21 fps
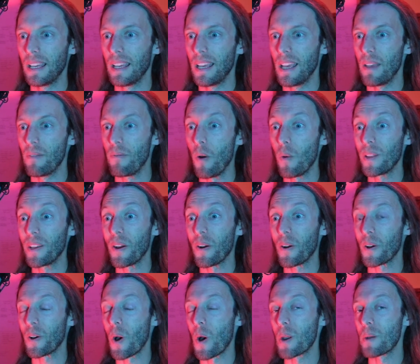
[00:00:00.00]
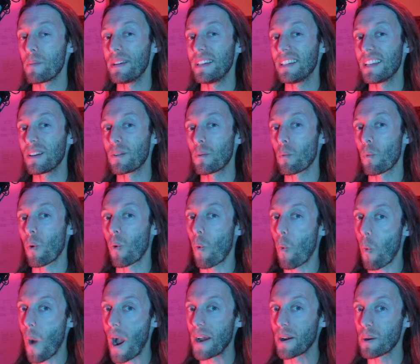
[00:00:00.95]
If only our economy didn't
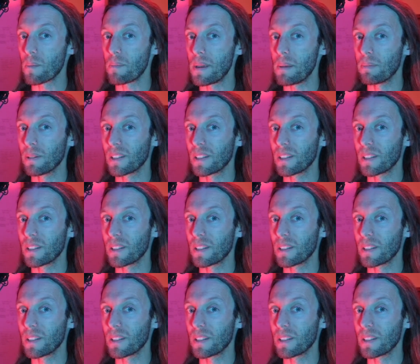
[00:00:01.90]
require people to